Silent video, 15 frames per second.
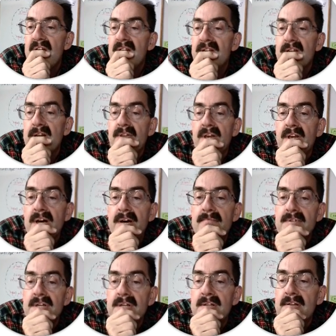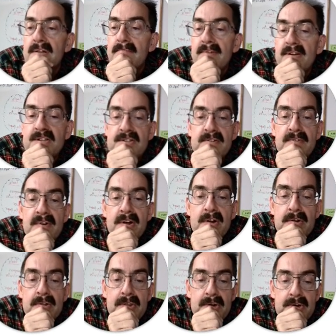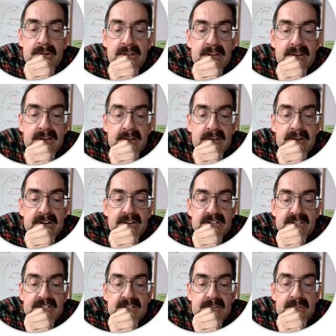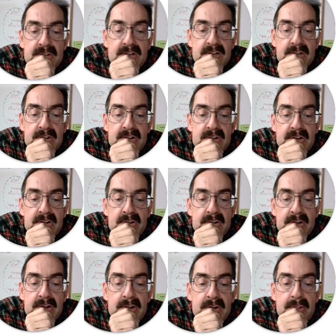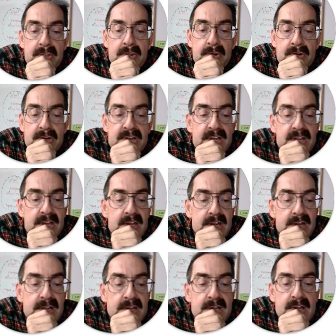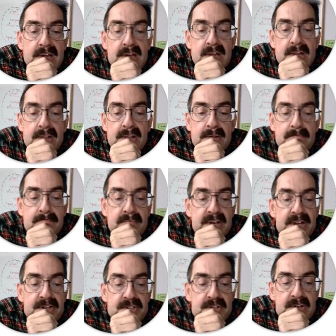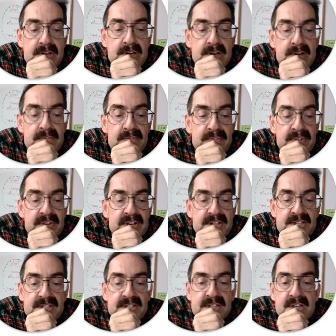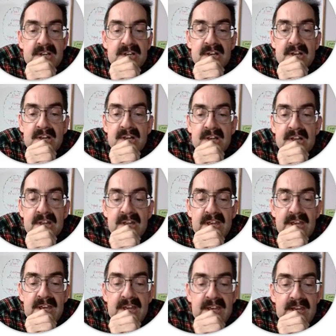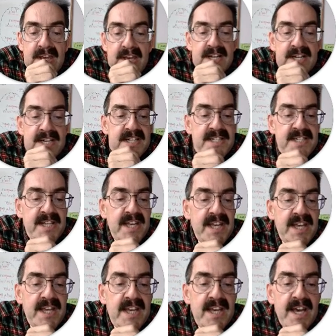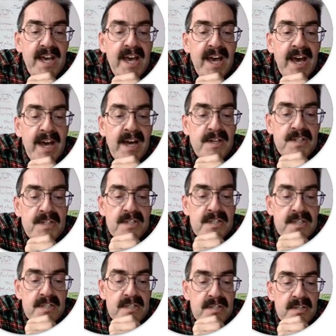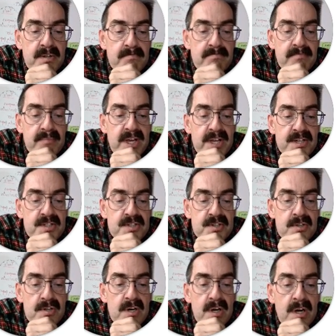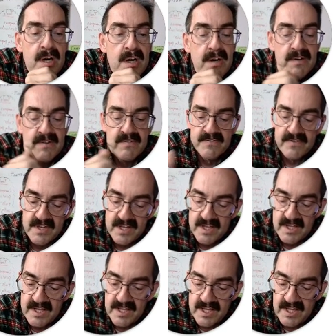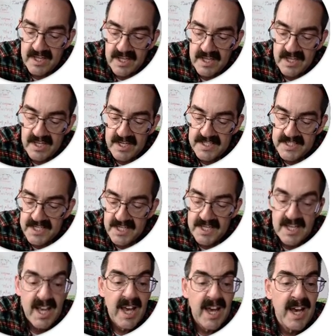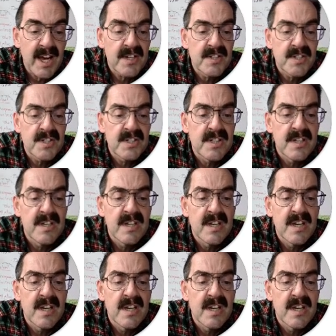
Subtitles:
Select the object and the measure of 113 degrees. So we're going to go here to 113. The measure of this EDX. So the measure of EDX,